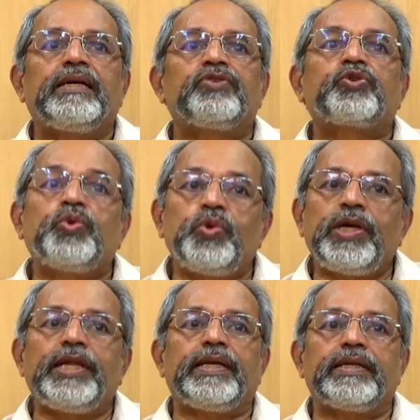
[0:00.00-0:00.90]
school
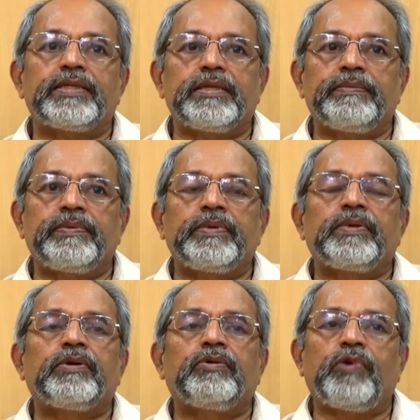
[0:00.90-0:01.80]
leadership
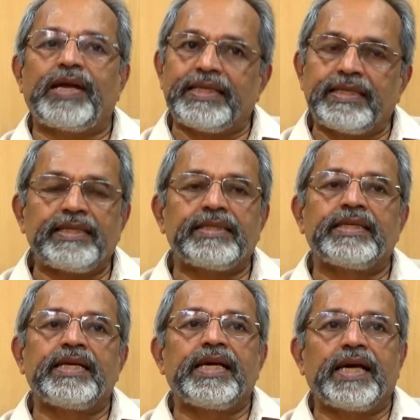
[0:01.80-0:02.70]

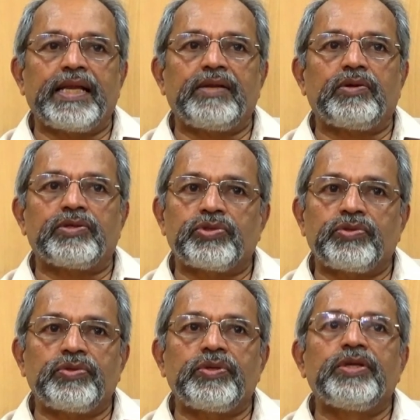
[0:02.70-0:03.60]
qualities and
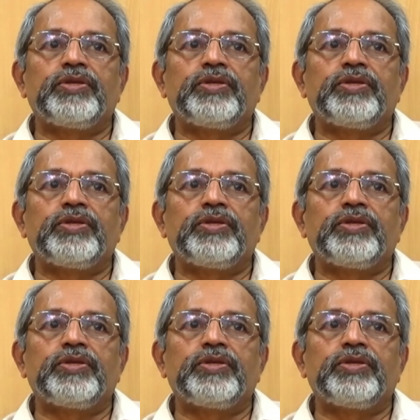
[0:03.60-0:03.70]
also